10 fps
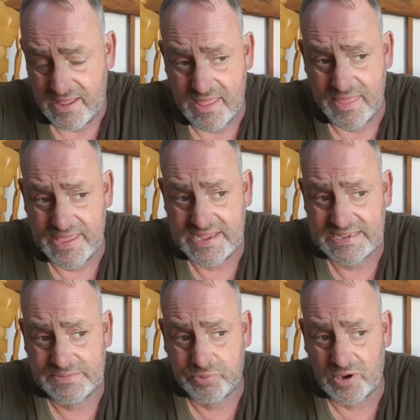
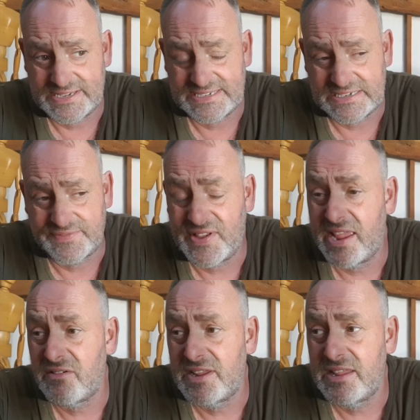These prices
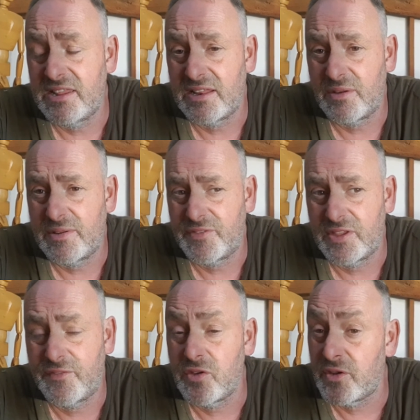vary. You know,
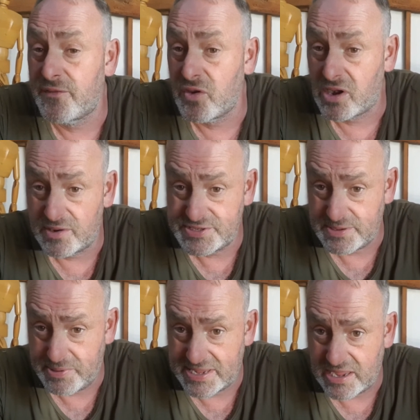if you're close to
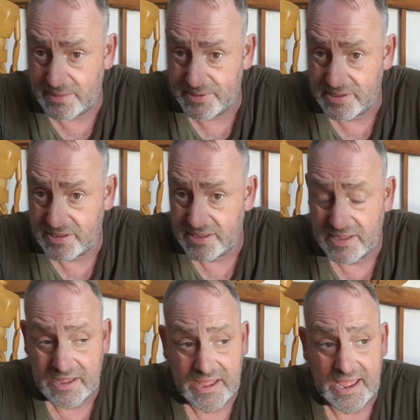pick up
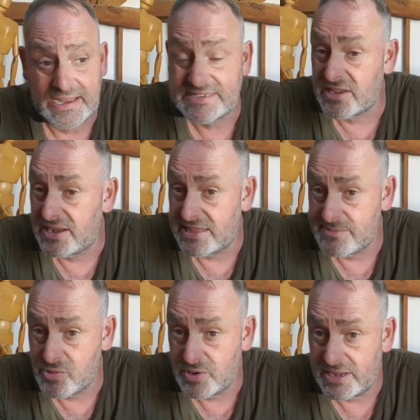and it's early in the
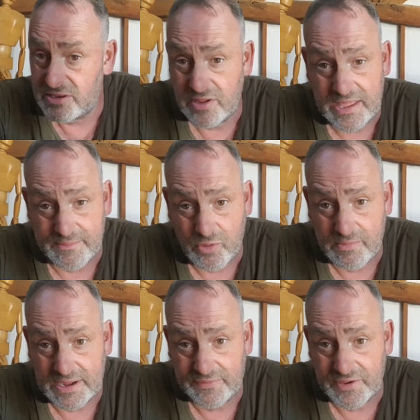morning, you get more
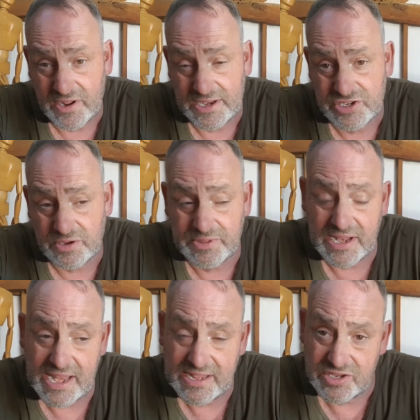money for an early job than
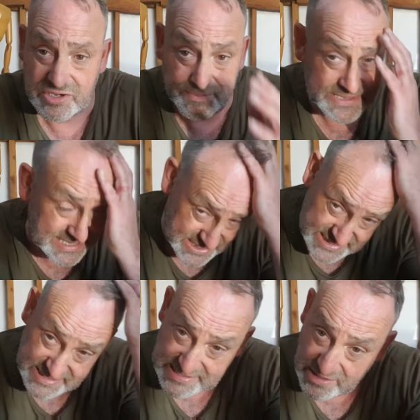a later job
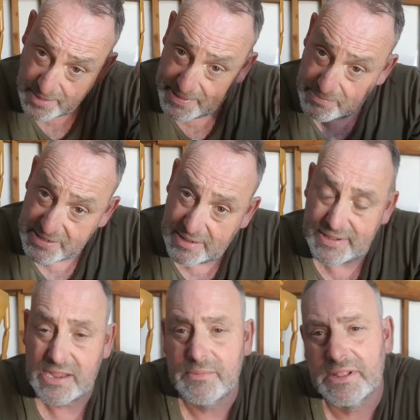potentially, because a lot of people are going
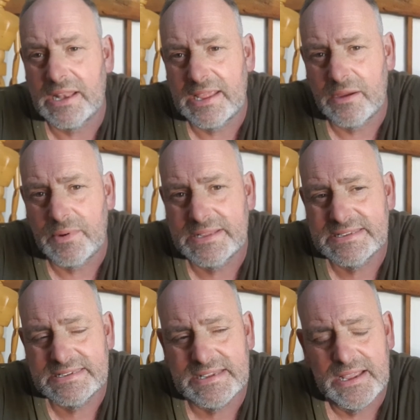home on the later ones.